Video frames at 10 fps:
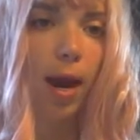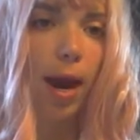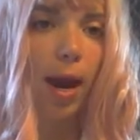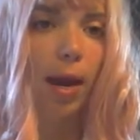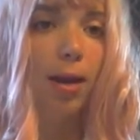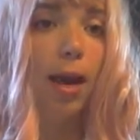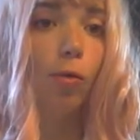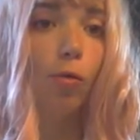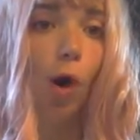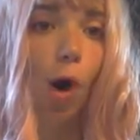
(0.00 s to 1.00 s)
and they
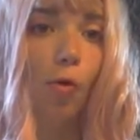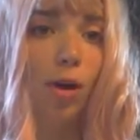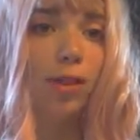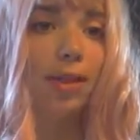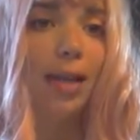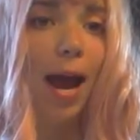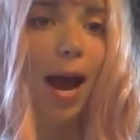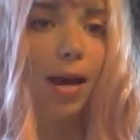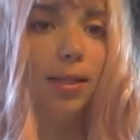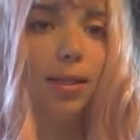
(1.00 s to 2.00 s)
erode at the
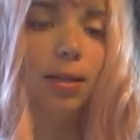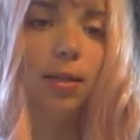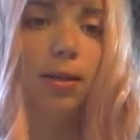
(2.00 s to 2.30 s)
sides.